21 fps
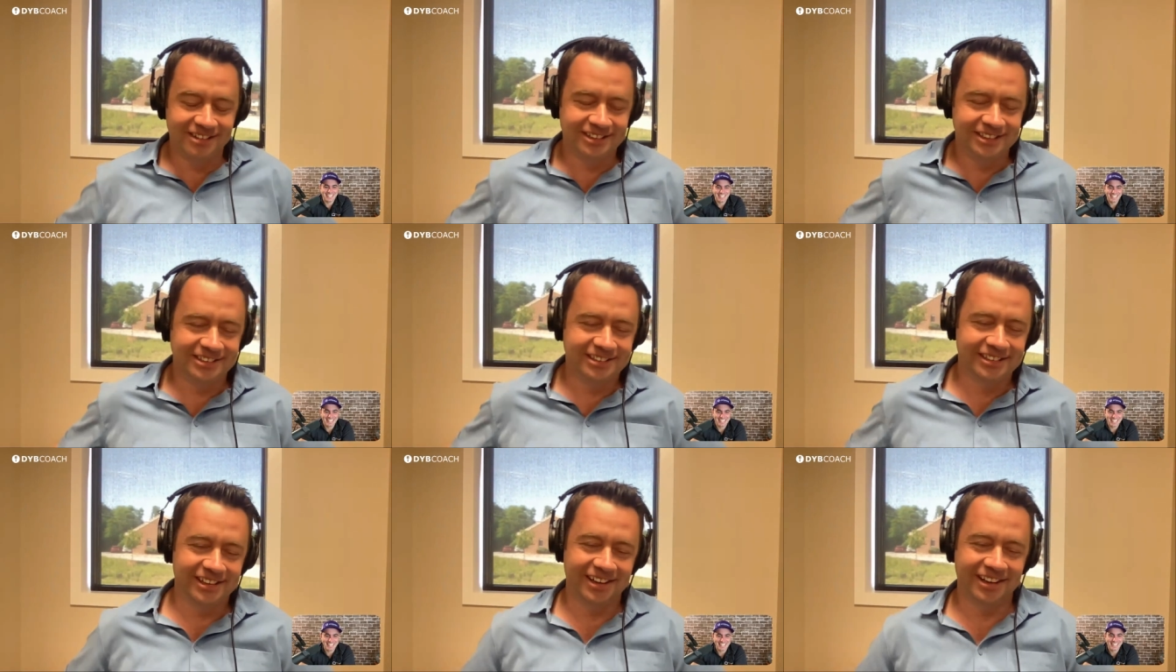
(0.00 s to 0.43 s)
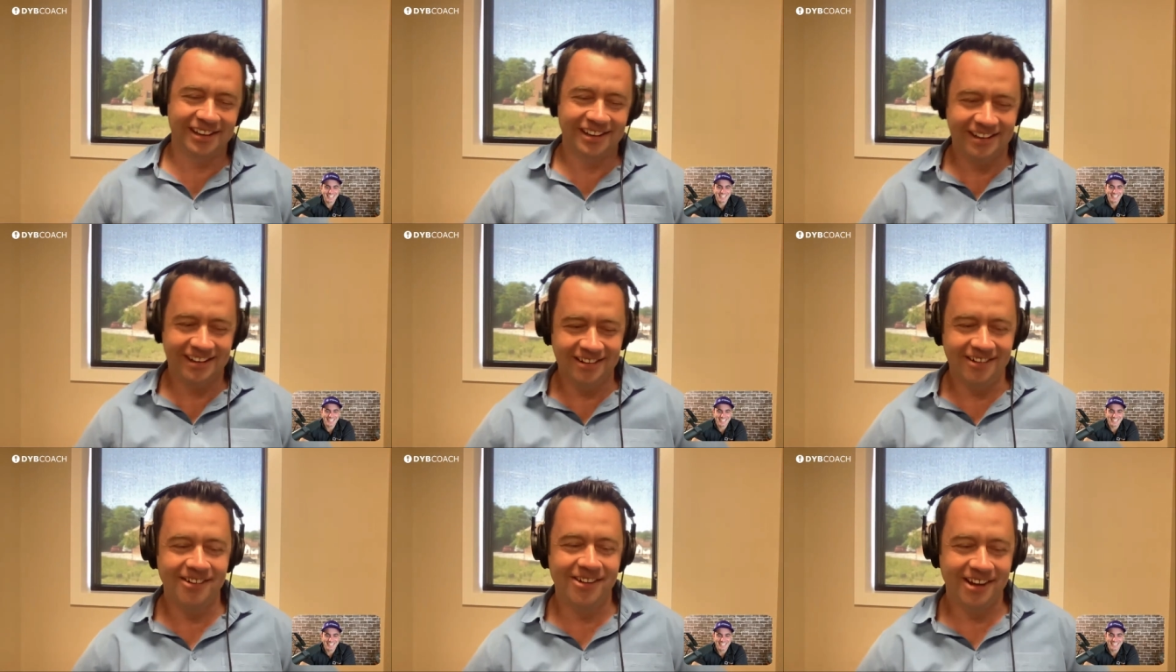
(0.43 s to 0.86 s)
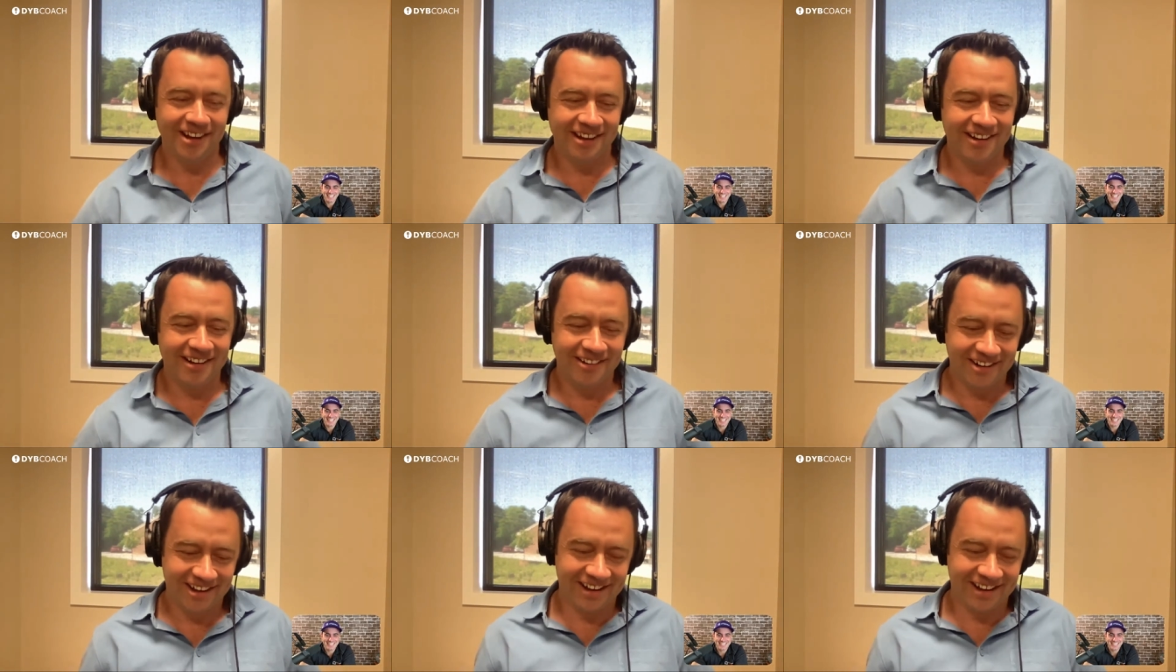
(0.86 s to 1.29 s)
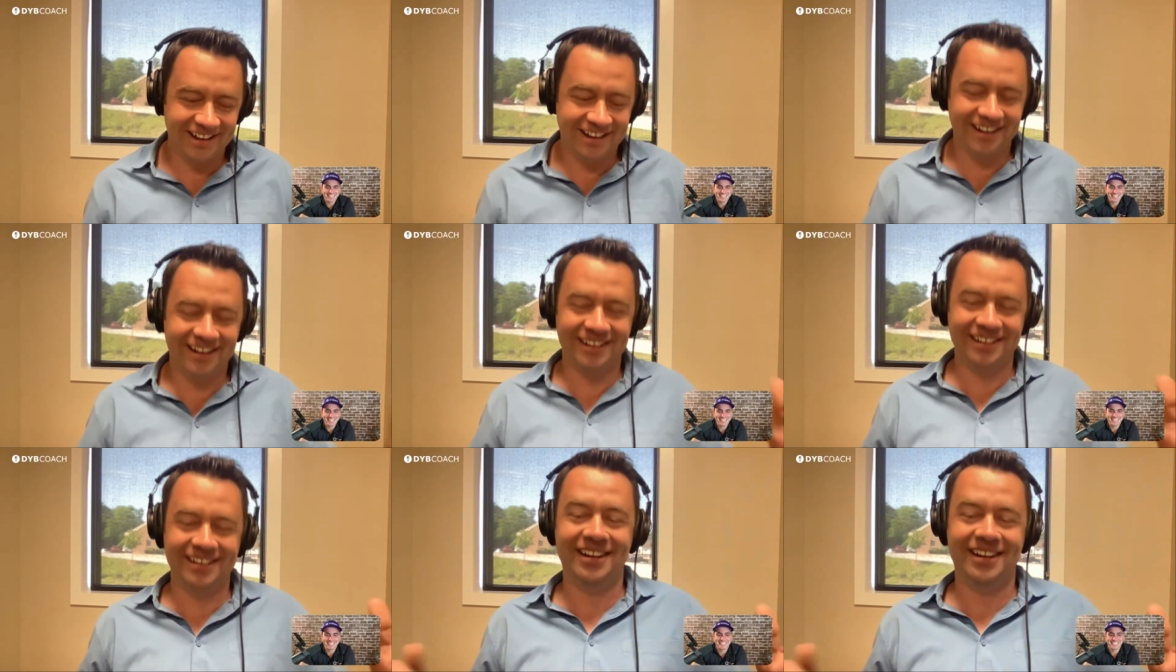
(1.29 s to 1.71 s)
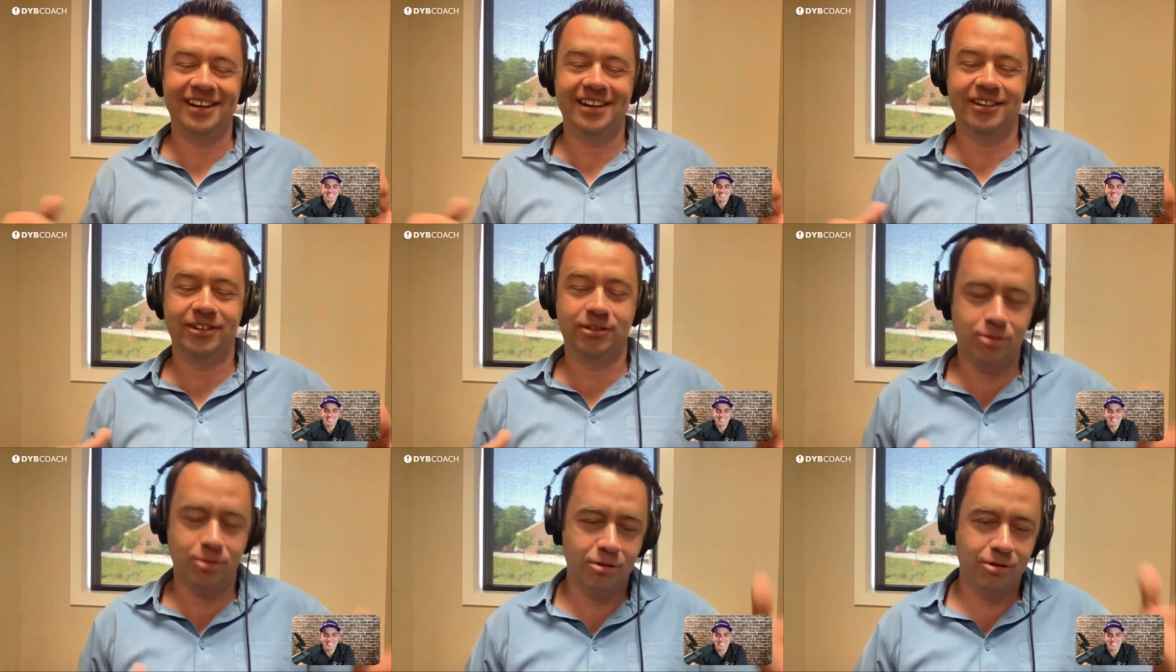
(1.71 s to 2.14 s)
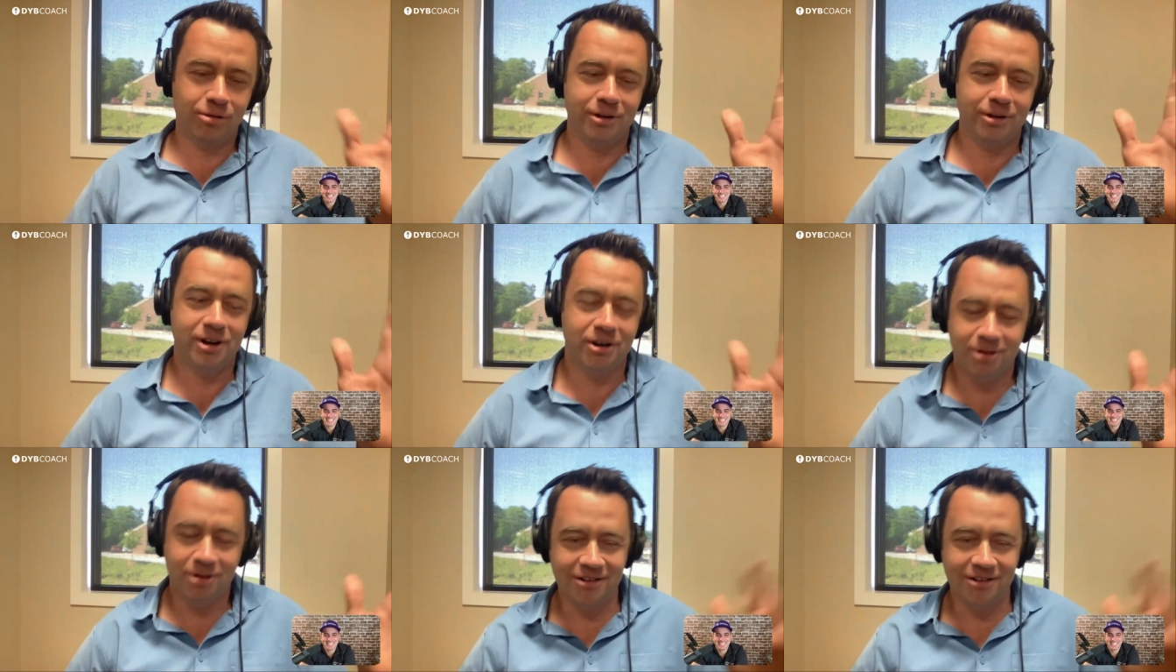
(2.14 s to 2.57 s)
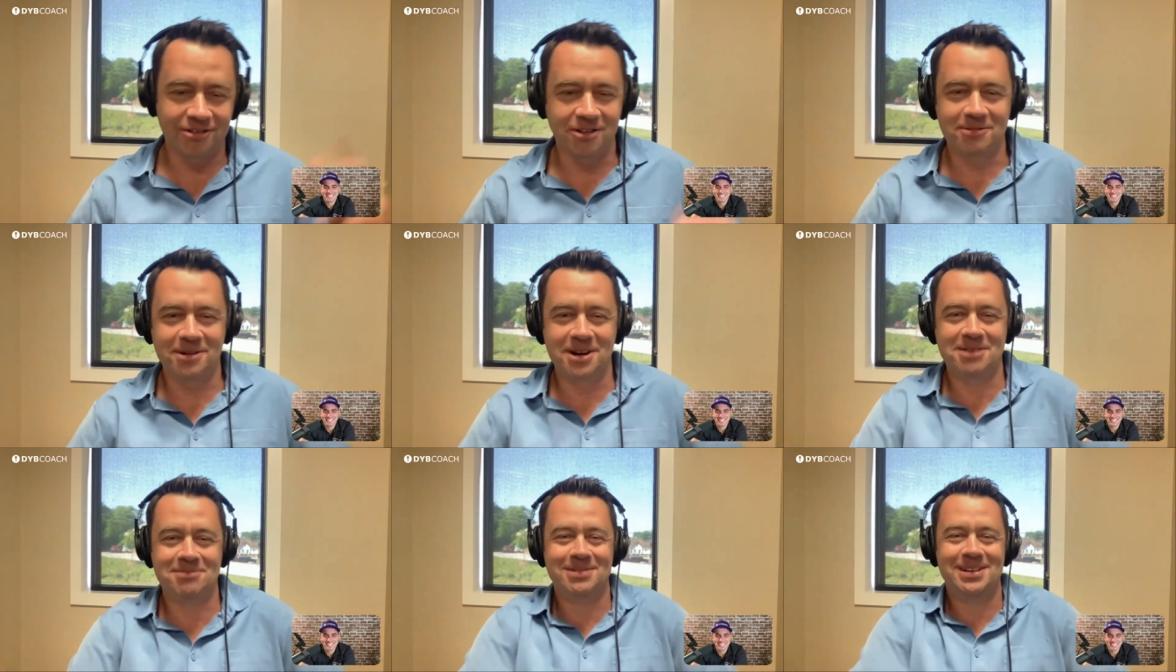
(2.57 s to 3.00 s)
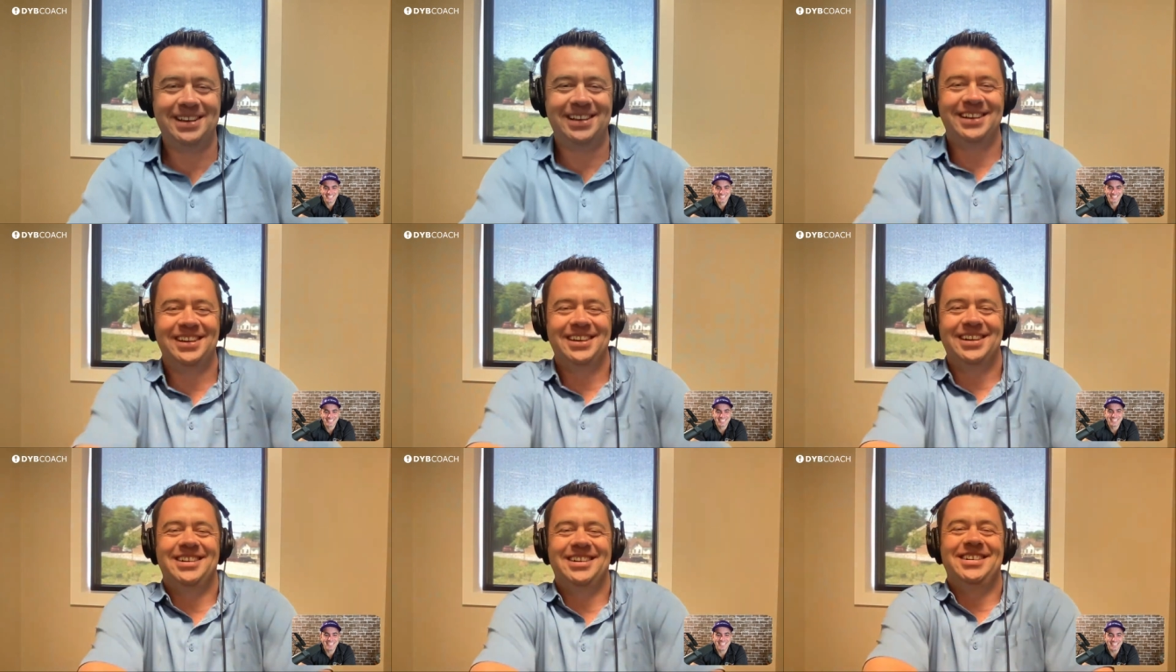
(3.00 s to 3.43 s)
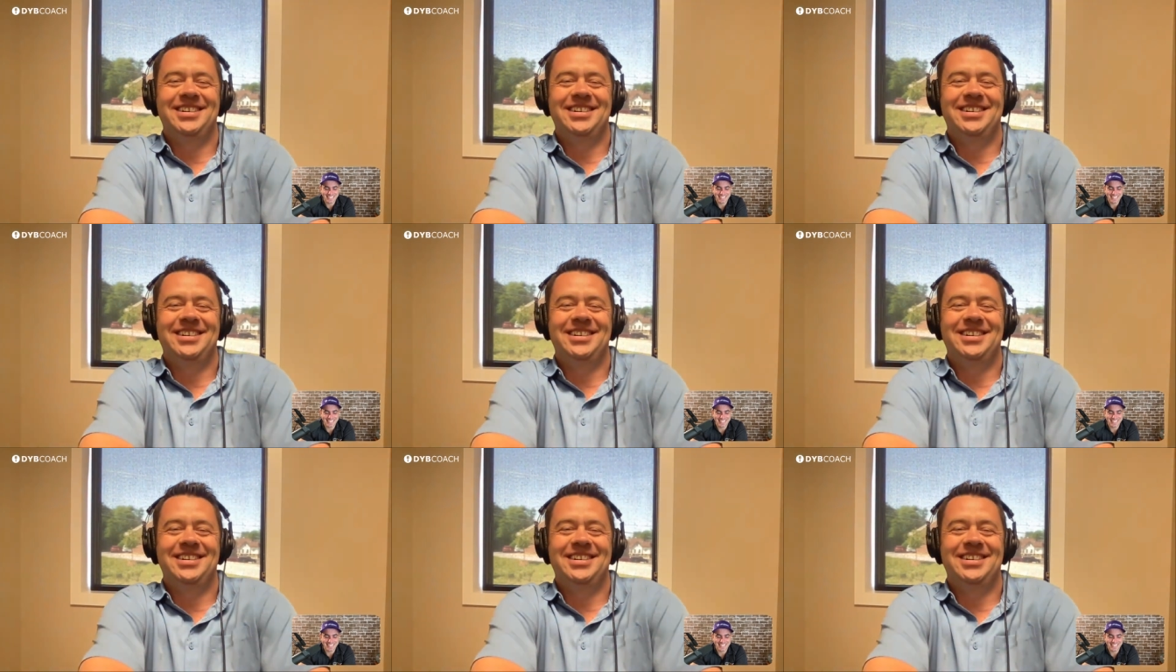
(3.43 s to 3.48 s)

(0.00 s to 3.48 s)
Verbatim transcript: She's like, "Okay, okay, yeah, yeah, it's Rotary or whatever it might be." You know?